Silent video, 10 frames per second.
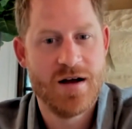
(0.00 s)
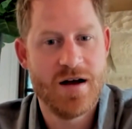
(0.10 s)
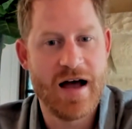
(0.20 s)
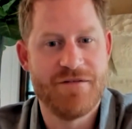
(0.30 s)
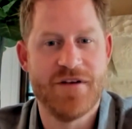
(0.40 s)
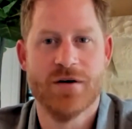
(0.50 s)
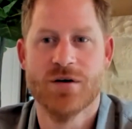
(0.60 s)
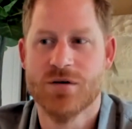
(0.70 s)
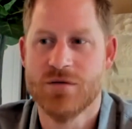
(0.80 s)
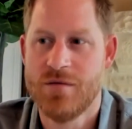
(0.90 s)
I
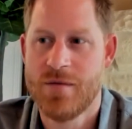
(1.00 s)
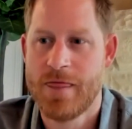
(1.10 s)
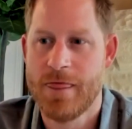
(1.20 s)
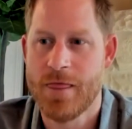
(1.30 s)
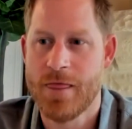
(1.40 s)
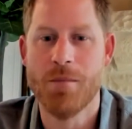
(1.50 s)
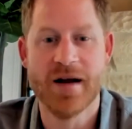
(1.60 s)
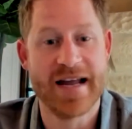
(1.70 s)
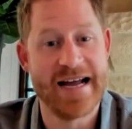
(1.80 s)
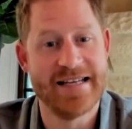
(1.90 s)
feel
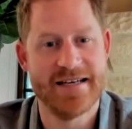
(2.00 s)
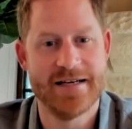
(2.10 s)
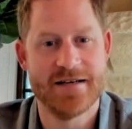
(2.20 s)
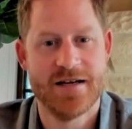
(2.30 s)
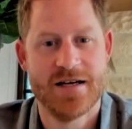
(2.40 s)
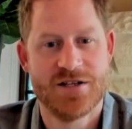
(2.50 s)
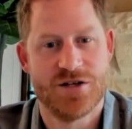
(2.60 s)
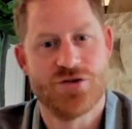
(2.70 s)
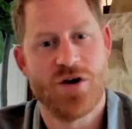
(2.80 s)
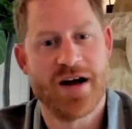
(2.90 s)
obligated to
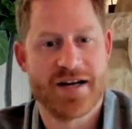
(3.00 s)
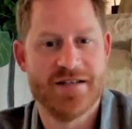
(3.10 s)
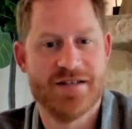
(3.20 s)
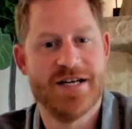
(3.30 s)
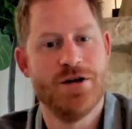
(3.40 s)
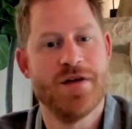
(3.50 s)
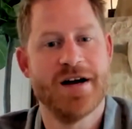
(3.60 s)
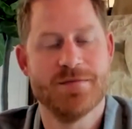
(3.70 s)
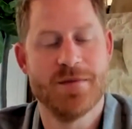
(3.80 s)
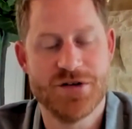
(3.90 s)
try and continue that
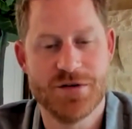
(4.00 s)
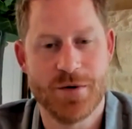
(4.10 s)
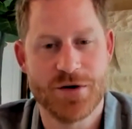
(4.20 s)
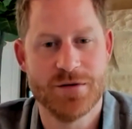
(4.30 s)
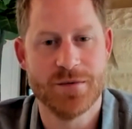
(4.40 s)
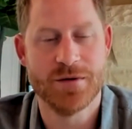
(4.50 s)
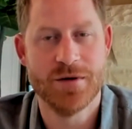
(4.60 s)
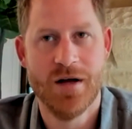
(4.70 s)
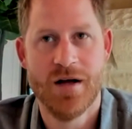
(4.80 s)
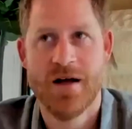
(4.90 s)
as much as possible.
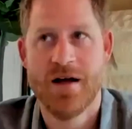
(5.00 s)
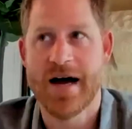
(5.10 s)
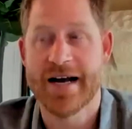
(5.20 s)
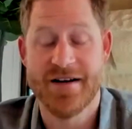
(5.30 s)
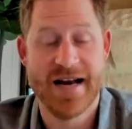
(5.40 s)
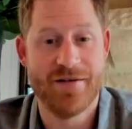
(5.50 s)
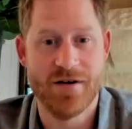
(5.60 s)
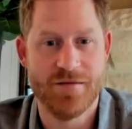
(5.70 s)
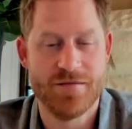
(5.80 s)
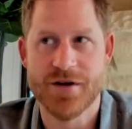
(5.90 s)
I could never,
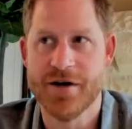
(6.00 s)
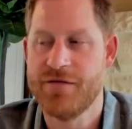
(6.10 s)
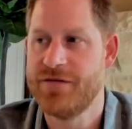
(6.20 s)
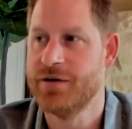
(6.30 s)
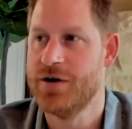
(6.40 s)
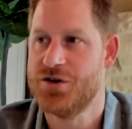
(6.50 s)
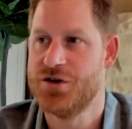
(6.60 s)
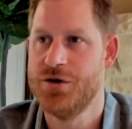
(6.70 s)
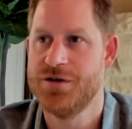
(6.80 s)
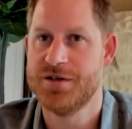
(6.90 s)
you know, fill her
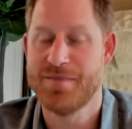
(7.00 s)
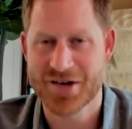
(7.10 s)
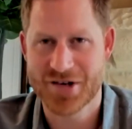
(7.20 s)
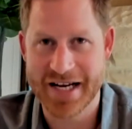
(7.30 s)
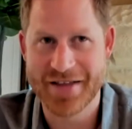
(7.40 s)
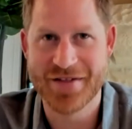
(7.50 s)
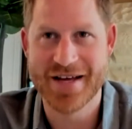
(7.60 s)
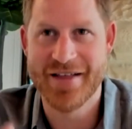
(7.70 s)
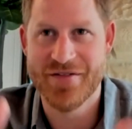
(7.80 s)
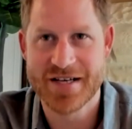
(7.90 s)
shoes, especially
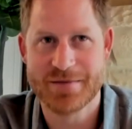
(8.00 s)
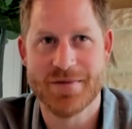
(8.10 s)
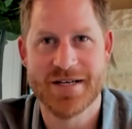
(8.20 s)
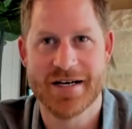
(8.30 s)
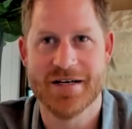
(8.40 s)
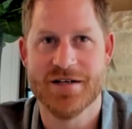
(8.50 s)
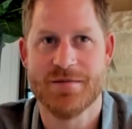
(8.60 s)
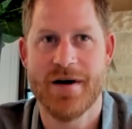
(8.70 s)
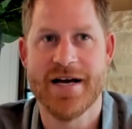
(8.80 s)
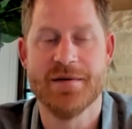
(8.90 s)
in this particular
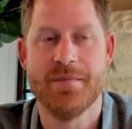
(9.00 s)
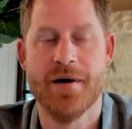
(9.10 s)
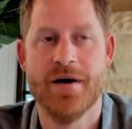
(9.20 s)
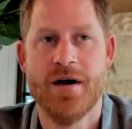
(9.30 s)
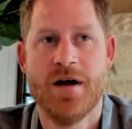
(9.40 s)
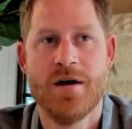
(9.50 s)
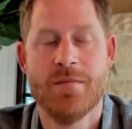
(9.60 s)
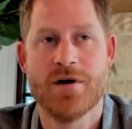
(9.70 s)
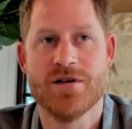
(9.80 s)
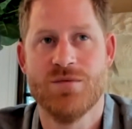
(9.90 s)
space, but
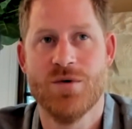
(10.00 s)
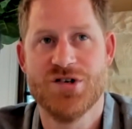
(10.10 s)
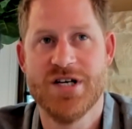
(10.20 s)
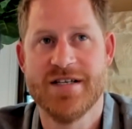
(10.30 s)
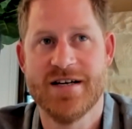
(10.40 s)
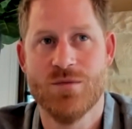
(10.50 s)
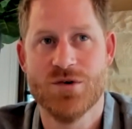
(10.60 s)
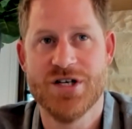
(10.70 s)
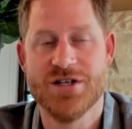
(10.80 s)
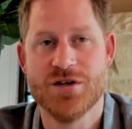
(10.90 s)
because of what she did and
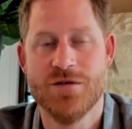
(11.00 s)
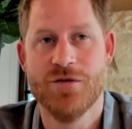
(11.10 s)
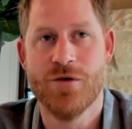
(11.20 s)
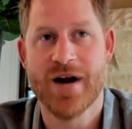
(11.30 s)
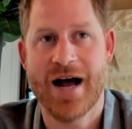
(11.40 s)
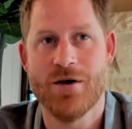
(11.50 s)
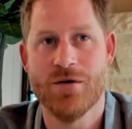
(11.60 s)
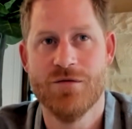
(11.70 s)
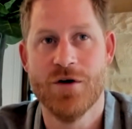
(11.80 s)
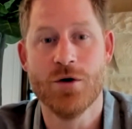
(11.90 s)
what she stood for and
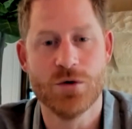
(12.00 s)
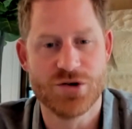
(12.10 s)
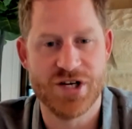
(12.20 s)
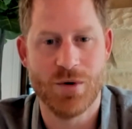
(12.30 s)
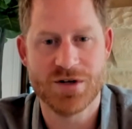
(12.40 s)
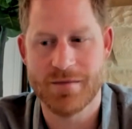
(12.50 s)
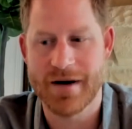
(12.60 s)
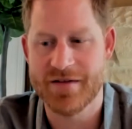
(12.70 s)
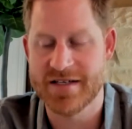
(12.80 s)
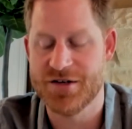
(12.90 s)
how vocal she was
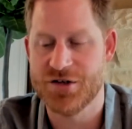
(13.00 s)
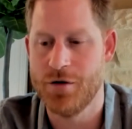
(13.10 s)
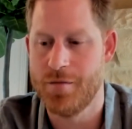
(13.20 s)
about this issue.